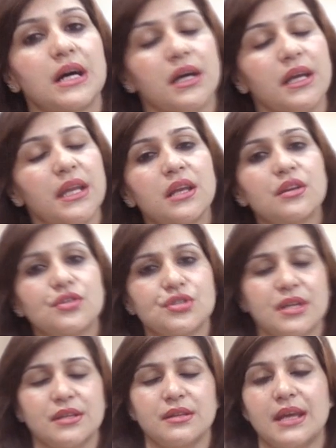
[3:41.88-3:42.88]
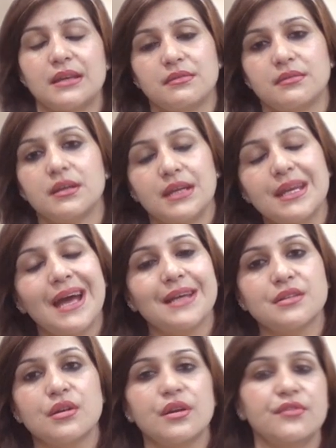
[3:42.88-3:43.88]
in English, and then he
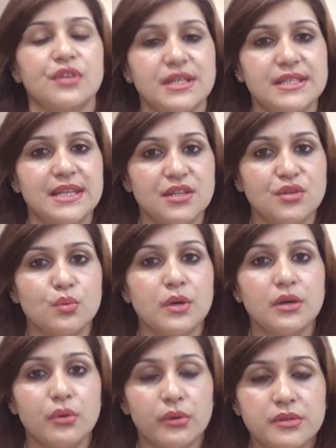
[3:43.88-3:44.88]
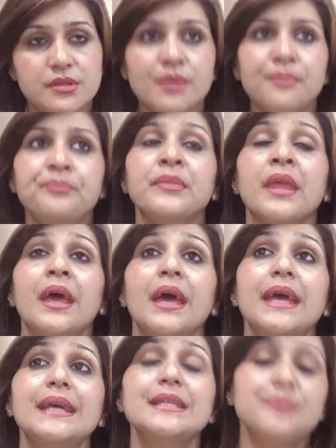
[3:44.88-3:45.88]
has a lot of translated work also.
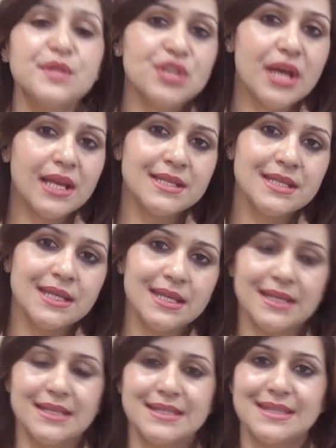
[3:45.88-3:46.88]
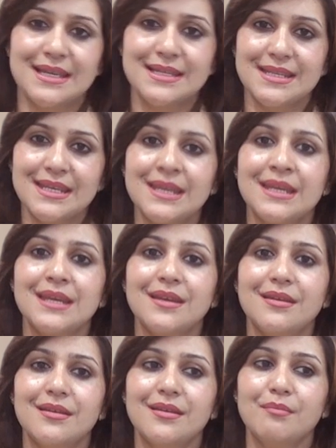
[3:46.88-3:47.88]
His speciality is that he
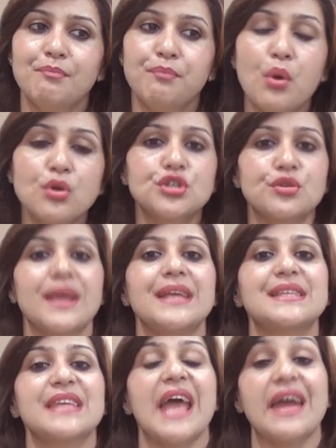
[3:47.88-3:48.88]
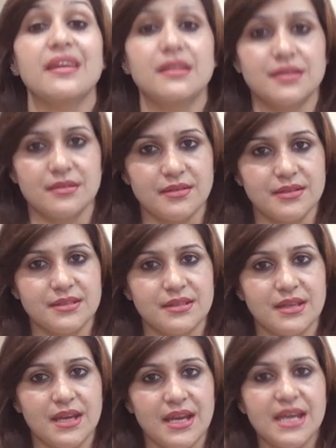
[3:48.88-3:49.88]
portrays characters.
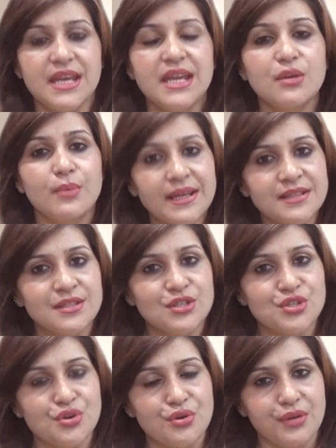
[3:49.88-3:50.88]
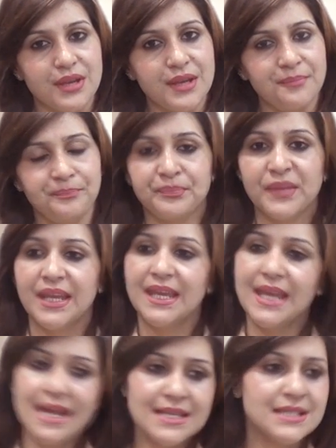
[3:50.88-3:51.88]
He writes a story,
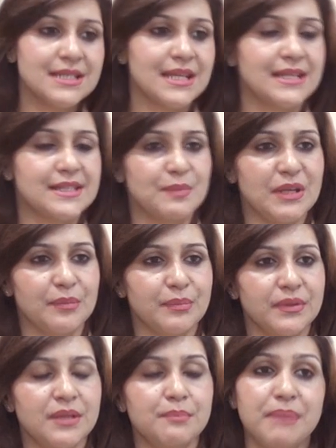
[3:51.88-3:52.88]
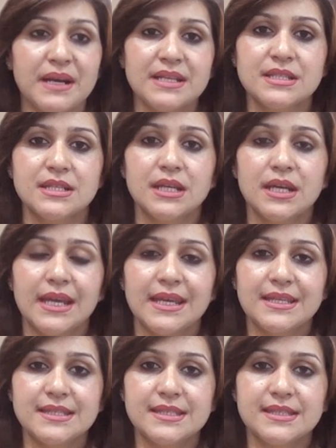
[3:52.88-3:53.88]
he entertains people, but
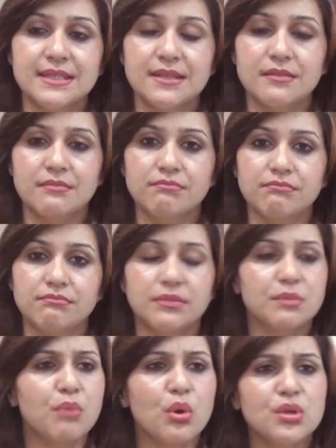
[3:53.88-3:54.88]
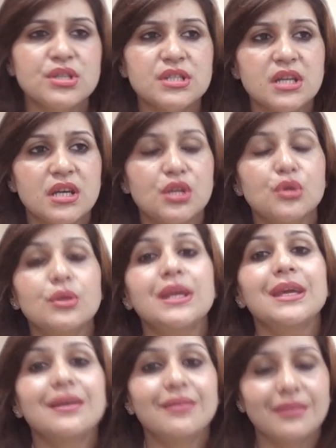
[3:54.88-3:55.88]
the most
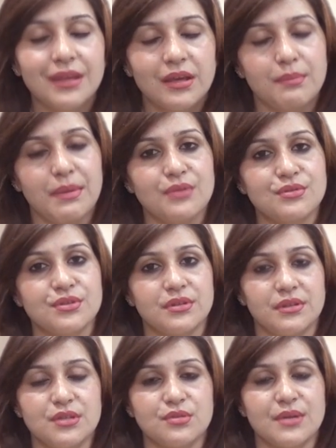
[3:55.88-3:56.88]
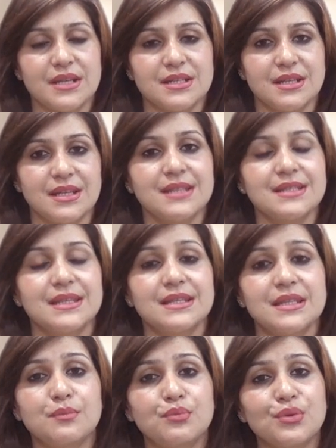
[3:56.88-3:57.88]
unique thing about this writer is that
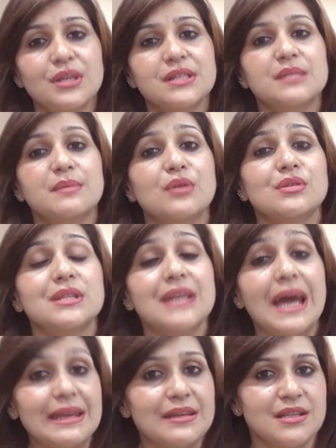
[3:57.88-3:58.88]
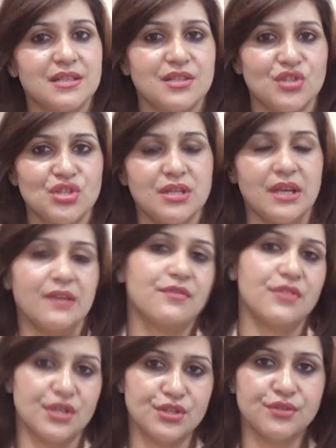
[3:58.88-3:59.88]
he brings about characters in
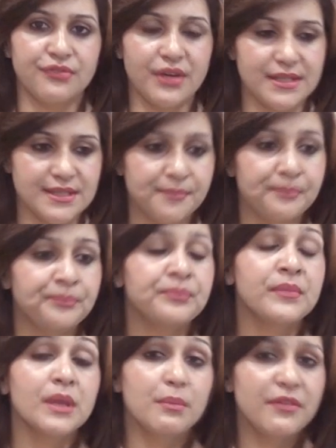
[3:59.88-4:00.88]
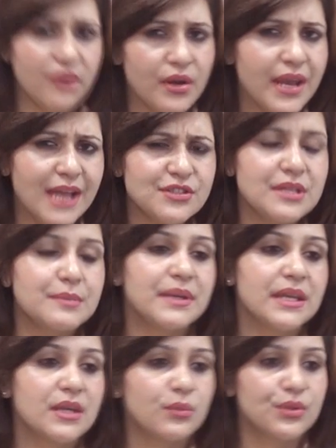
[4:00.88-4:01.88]
front of us. Before I actually
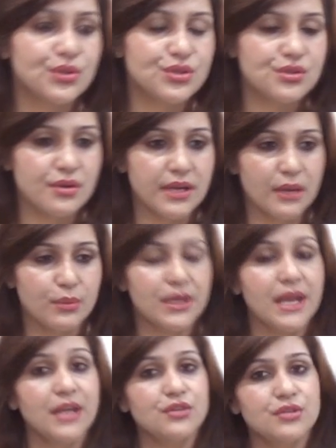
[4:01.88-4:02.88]
begin with the story, I would like